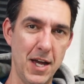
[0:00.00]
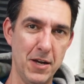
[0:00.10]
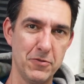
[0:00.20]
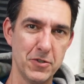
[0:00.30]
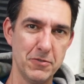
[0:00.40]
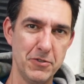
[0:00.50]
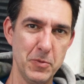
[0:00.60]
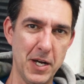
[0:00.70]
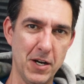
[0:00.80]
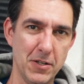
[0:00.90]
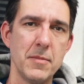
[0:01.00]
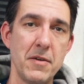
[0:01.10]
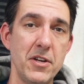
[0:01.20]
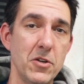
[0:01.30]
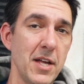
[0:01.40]
at frugalfilmmaker.
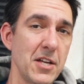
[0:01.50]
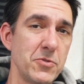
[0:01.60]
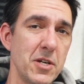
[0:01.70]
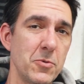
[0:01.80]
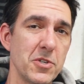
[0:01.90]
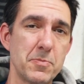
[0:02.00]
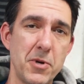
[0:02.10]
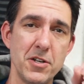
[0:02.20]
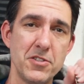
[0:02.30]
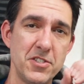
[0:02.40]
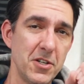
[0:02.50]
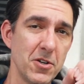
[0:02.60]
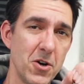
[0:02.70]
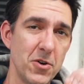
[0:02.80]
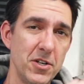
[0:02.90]
My video last week was part
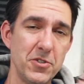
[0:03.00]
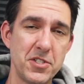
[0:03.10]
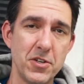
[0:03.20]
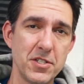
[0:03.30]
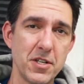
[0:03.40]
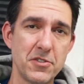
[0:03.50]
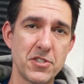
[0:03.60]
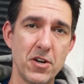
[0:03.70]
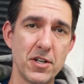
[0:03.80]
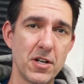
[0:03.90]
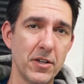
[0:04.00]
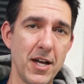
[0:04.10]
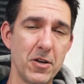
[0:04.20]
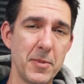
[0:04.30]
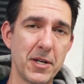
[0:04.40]
zero in a new series I've started called
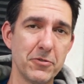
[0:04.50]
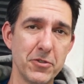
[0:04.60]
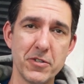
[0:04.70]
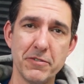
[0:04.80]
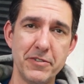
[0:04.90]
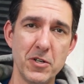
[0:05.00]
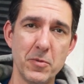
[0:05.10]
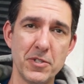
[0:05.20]
How to Make a Frugal Film,